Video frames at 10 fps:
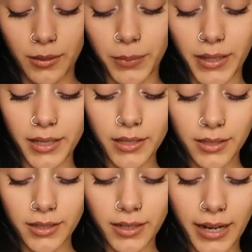But
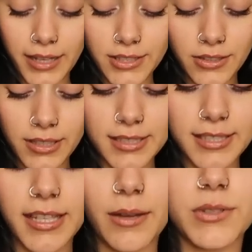as you can
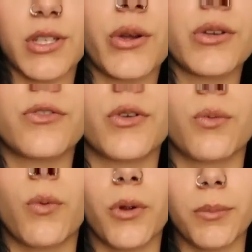see, I was going for
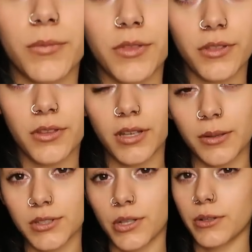warmth. I
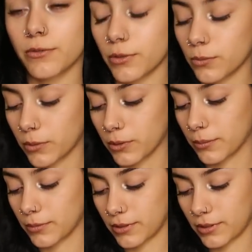was going for
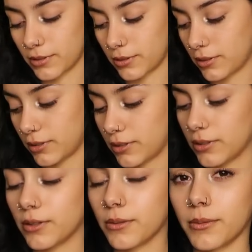warmth
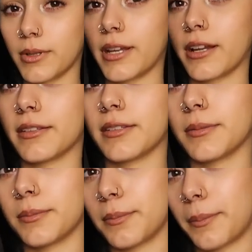when I got
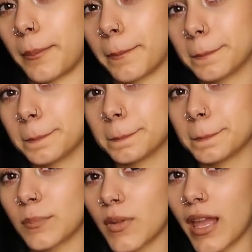them.
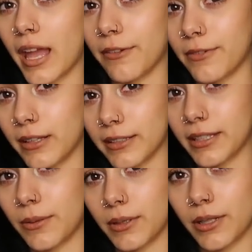I felt like
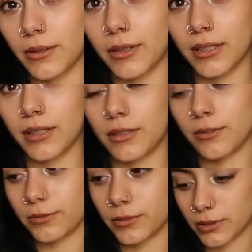they would go
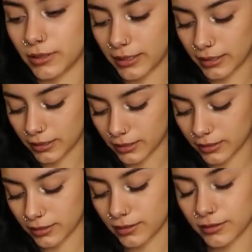good for like
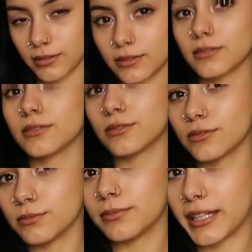
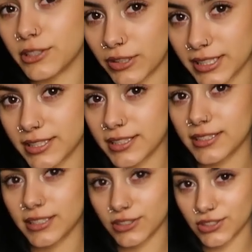my
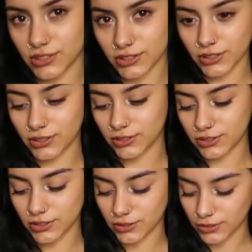dresses and
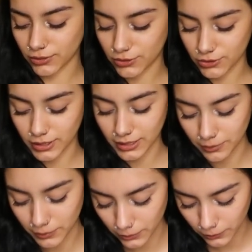skirts, you know, to
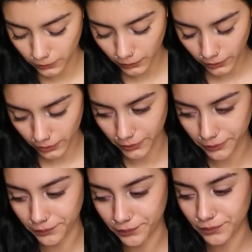keep me warm.